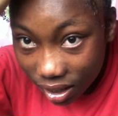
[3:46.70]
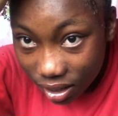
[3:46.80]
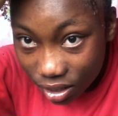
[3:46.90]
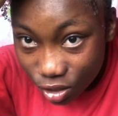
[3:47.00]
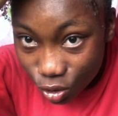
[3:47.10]

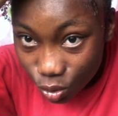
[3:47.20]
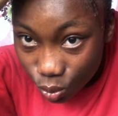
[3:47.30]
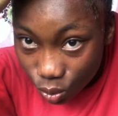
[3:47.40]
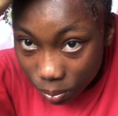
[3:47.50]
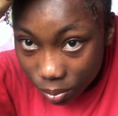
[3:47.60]

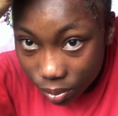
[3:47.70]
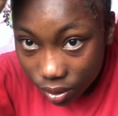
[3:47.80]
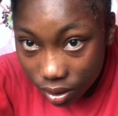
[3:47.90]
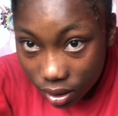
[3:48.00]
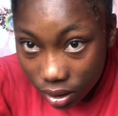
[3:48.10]
Swoop
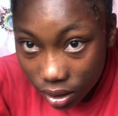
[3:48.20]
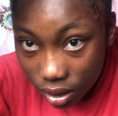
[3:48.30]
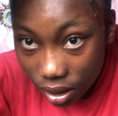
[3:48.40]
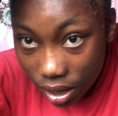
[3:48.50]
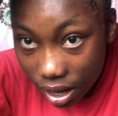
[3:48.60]

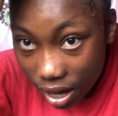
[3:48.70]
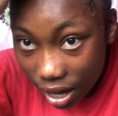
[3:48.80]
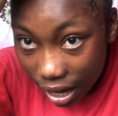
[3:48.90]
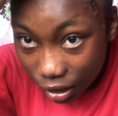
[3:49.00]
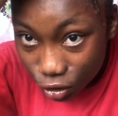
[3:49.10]

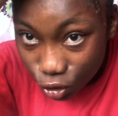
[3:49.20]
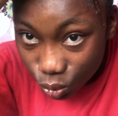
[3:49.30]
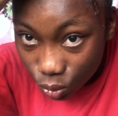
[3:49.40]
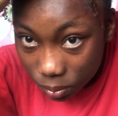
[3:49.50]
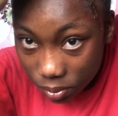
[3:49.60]
and
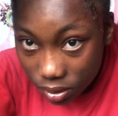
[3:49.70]
swoop.